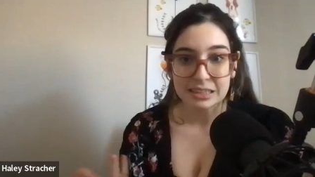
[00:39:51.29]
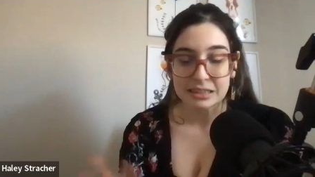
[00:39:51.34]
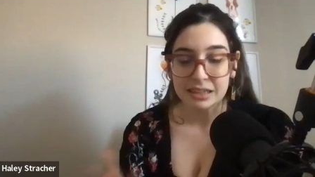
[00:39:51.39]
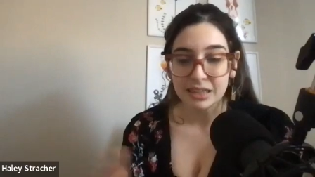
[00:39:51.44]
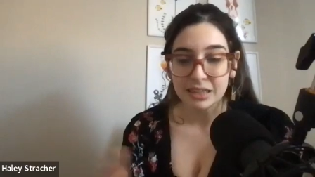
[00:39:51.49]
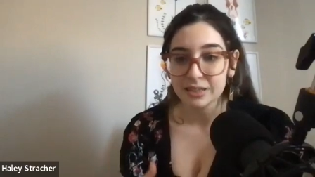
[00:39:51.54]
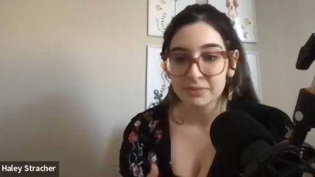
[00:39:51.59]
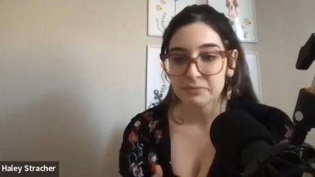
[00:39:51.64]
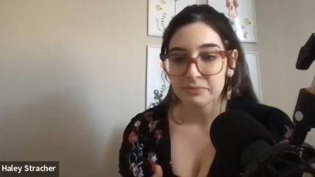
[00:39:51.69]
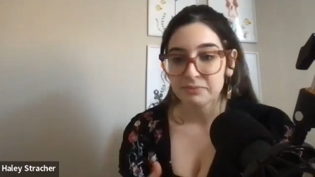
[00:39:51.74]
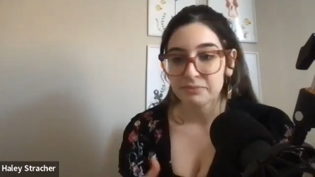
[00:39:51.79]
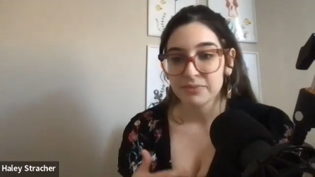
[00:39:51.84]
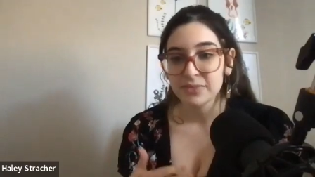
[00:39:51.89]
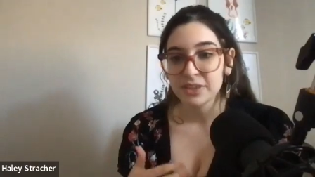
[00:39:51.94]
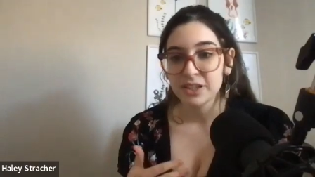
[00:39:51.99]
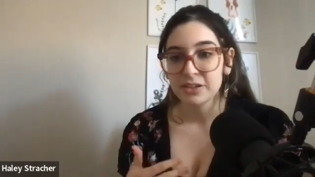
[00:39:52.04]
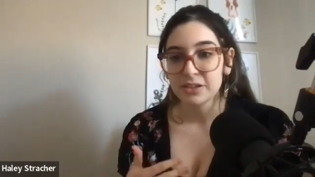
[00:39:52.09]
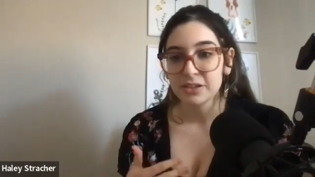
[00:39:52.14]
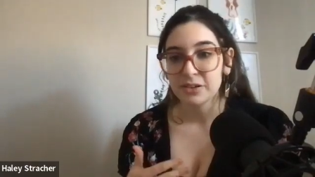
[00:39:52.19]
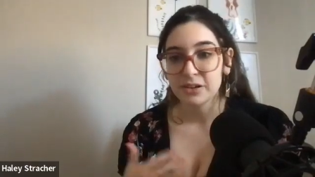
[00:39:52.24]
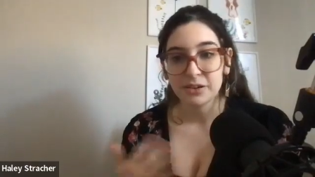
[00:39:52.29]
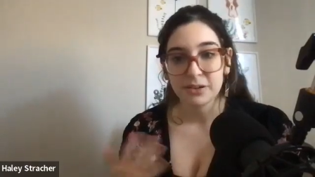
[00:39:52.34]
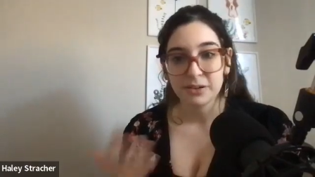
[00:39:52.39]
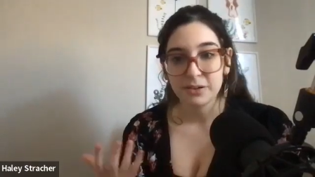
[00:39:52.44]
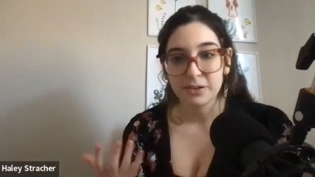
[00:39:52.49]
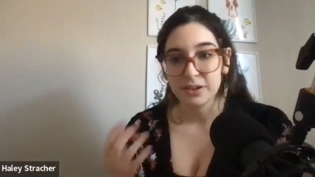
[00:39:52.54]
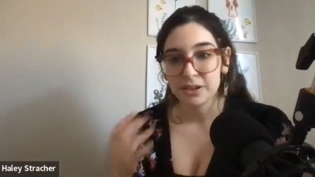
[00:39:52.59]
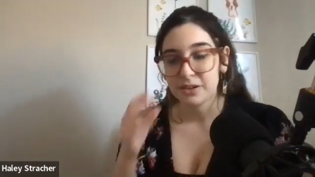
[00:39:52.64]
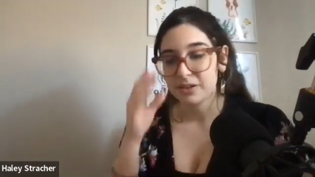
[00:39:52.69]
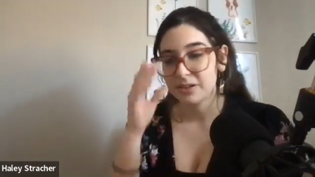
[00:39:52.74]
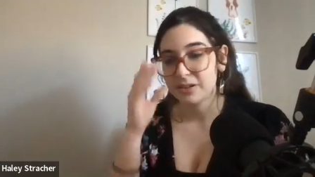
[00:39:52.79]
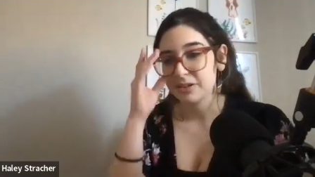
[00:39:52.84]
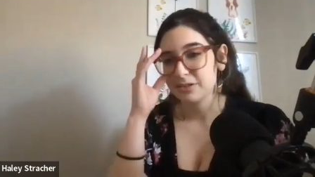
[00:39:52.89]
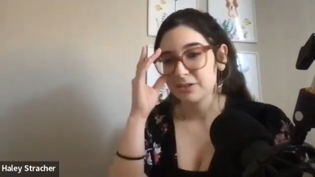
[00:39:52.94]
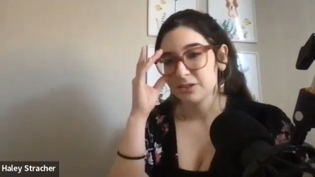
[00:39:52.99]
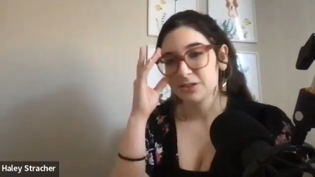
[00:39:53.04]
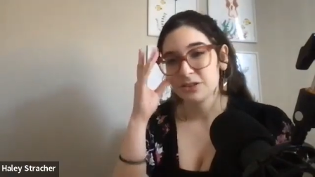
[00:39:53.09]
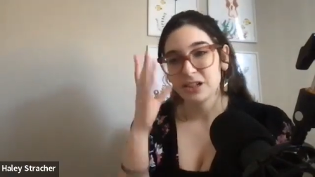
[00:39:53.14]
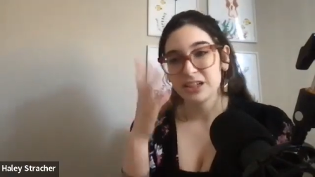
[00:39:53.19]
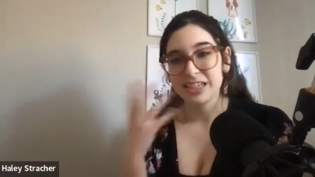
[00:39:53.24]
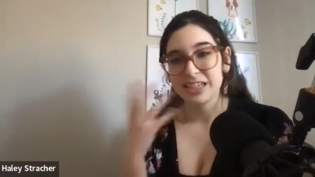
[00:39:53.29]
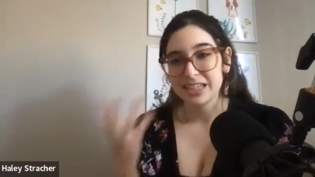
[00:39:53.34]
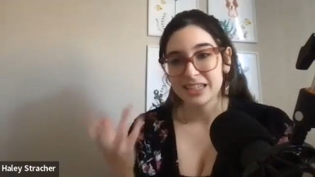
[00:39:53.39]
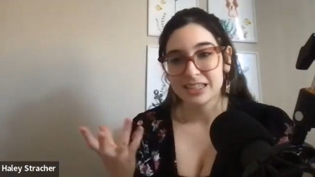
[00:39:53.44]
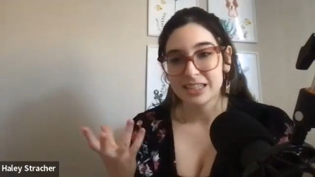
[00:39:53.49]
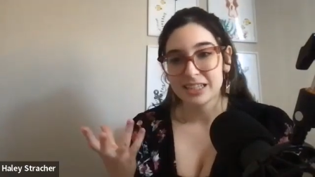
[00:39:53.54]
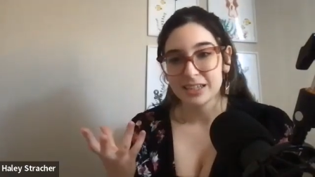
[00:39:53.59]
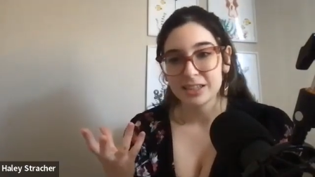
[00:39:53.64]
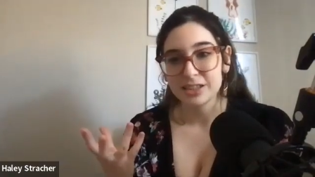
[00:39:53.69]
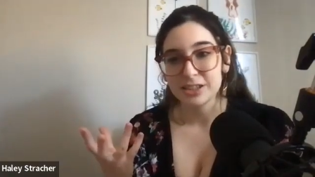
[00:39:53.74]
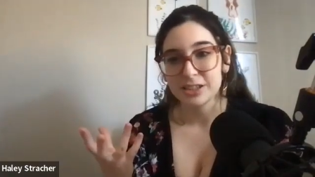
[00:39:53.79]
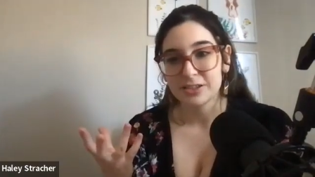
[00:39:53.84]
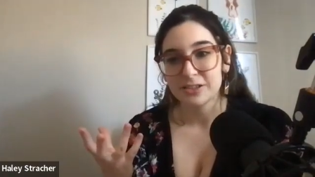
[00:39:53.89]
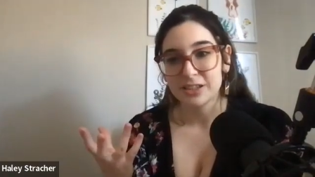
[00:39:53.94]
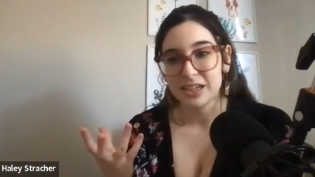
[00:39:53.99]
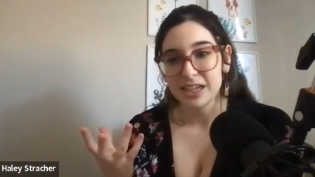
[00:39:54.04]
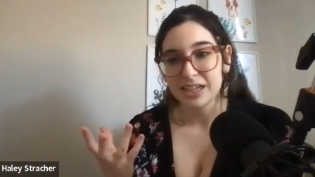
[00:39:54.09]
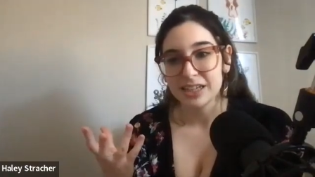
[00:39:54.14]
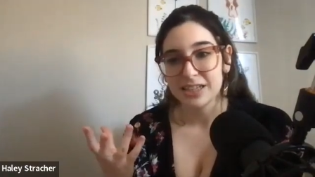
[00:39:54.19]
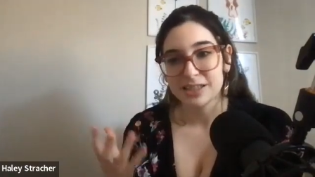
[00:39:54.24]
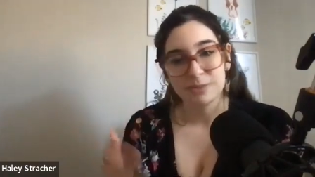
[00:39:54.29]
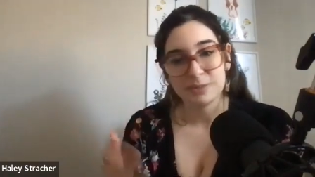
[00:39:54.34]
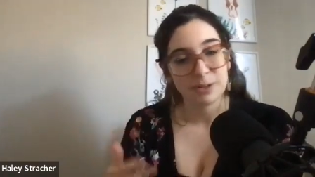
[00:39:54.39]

Like, you know, oh, you know, you're trying to get it done in two days,